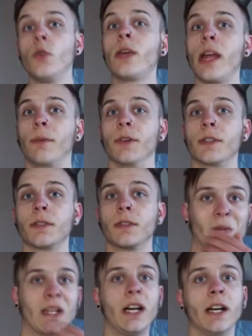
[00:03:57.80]
2 cameras.
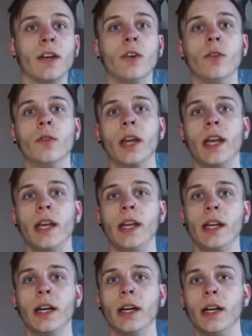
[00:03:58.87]
I own a